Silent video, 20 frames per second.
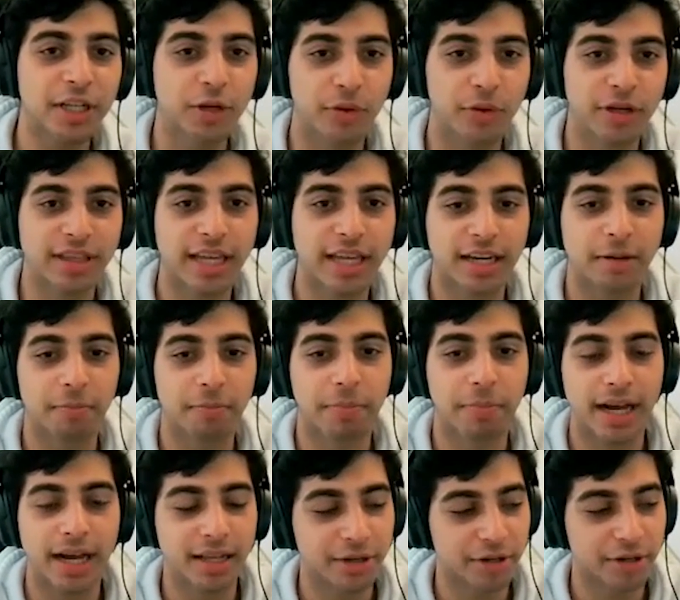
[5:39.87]
with that
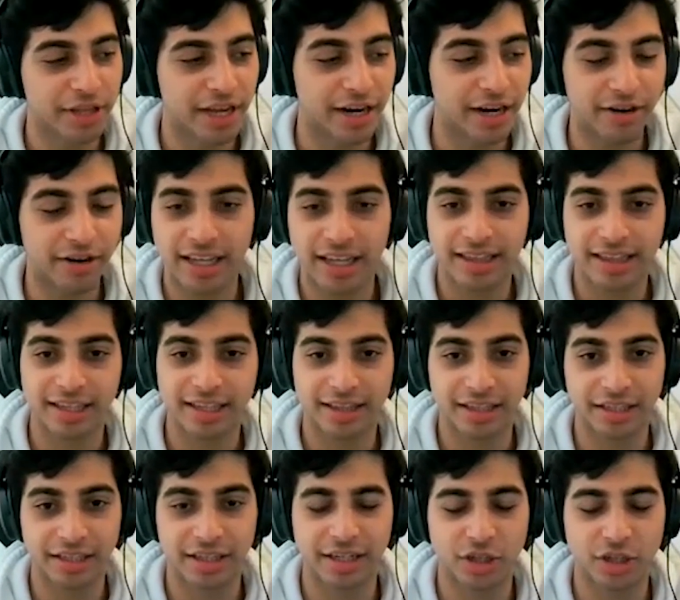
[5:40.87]
compiler and, there, right? The,
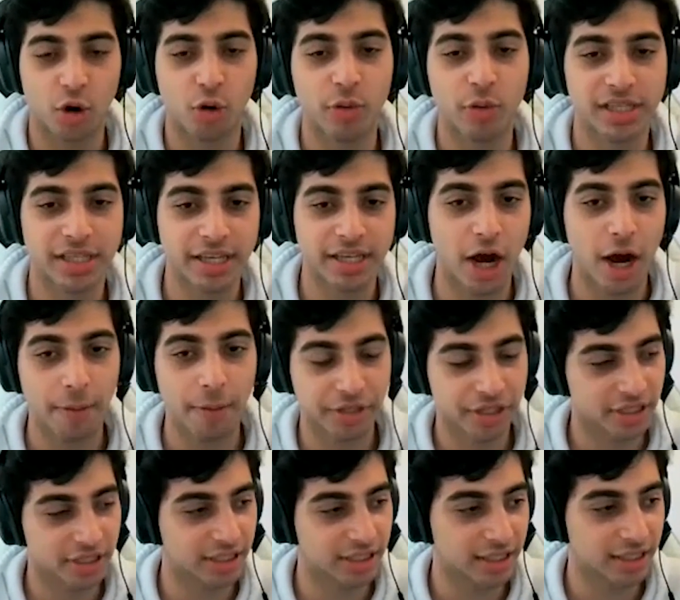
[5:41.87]
the, there's always the
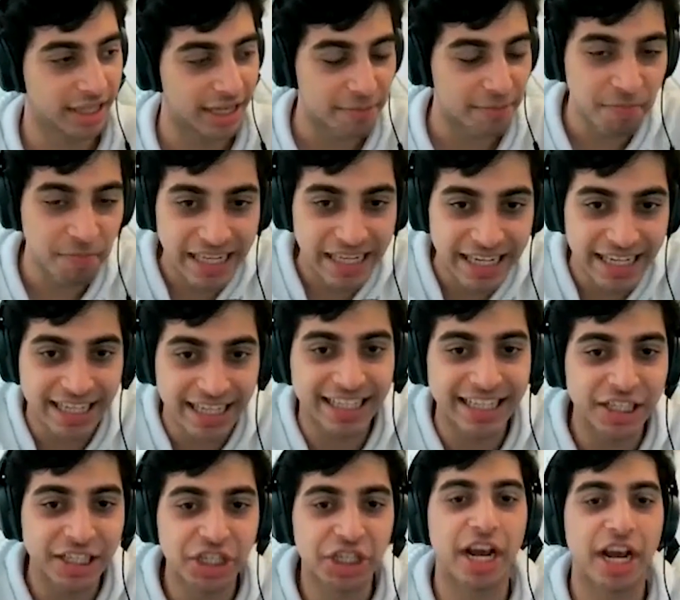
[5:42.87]
option to
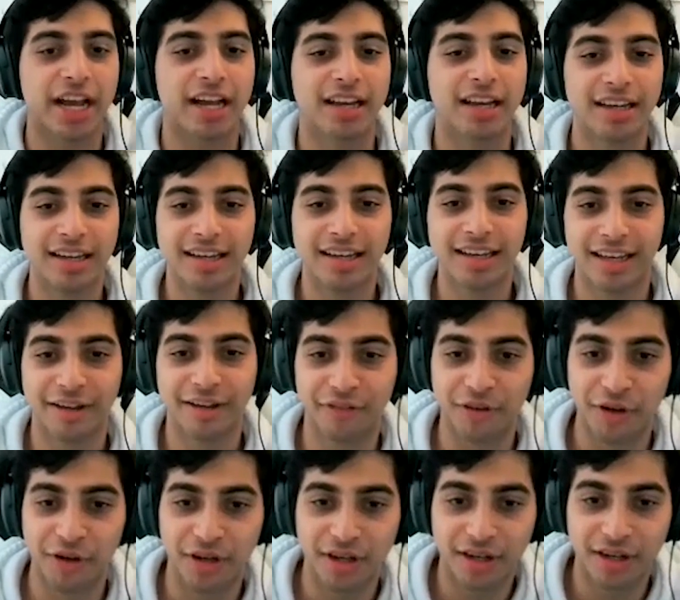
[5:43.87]
immediately check if
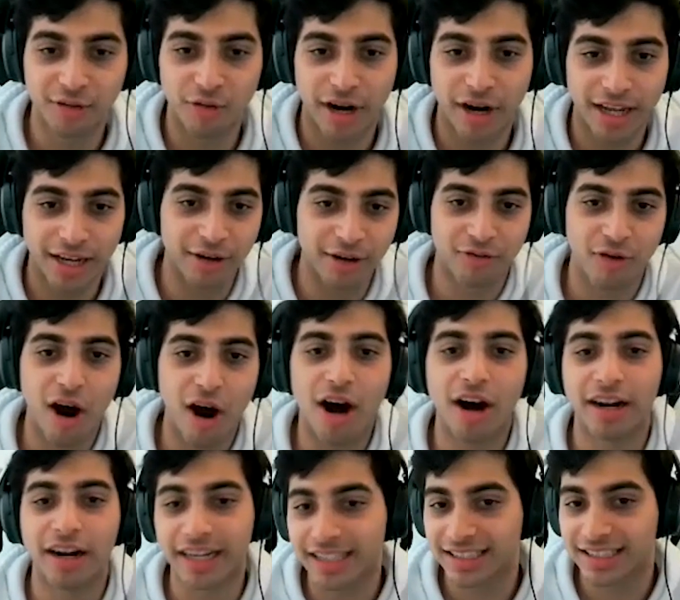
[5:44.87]
you're right or
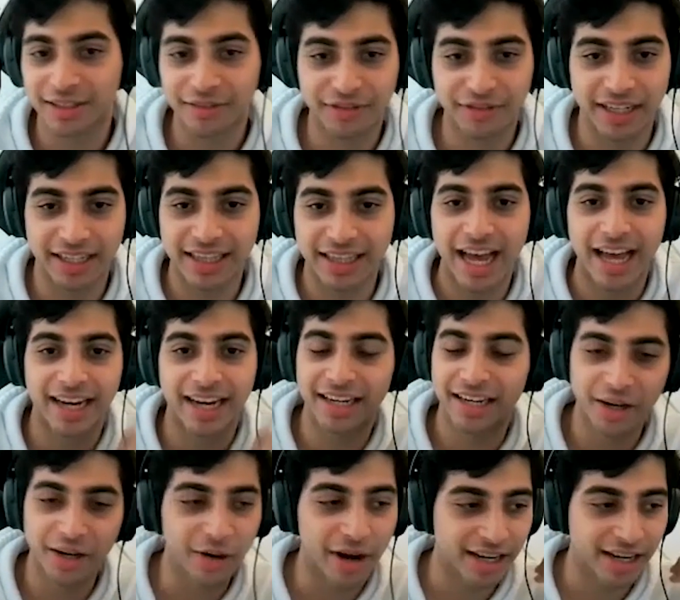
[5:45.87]
wrong and stuff like that. And
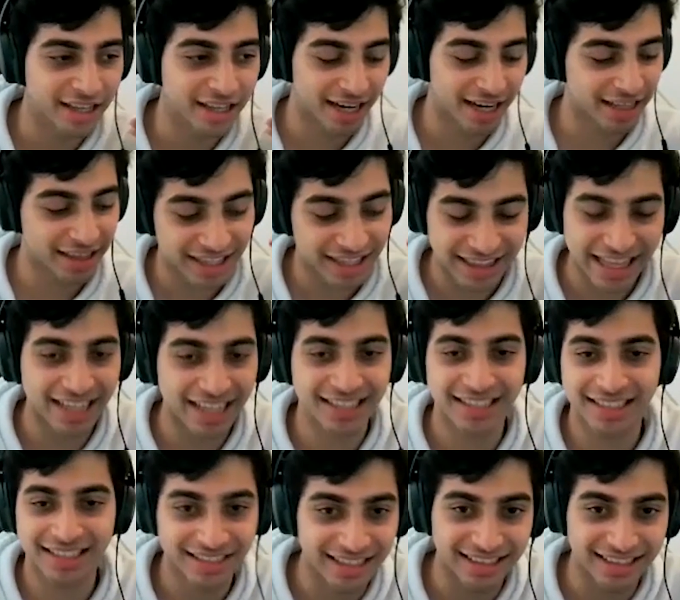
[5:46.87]
you know, and, and I think
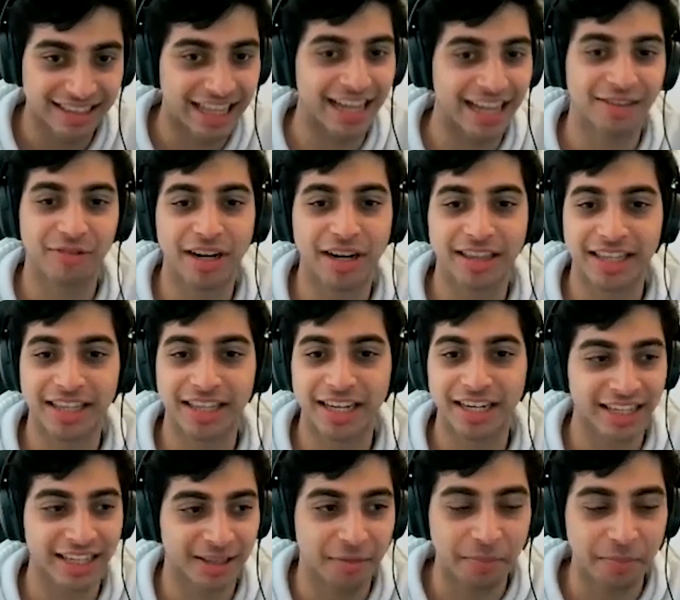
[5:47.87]
that's that right there is
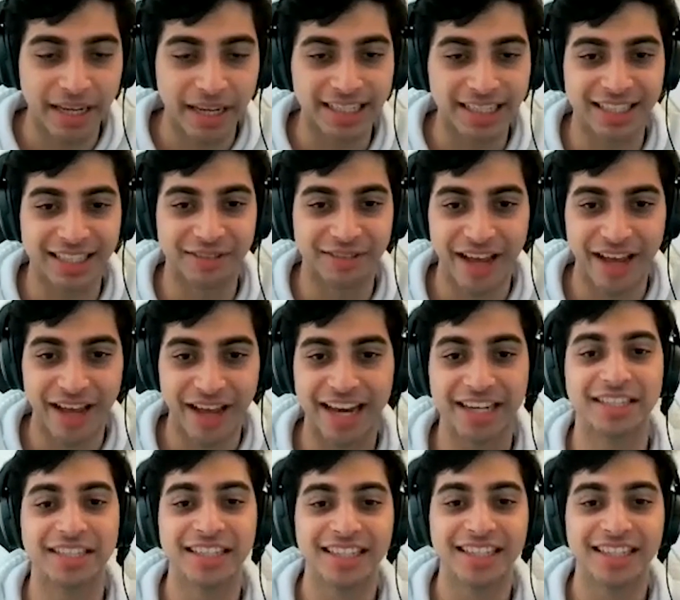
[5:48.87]
like the biggest advantage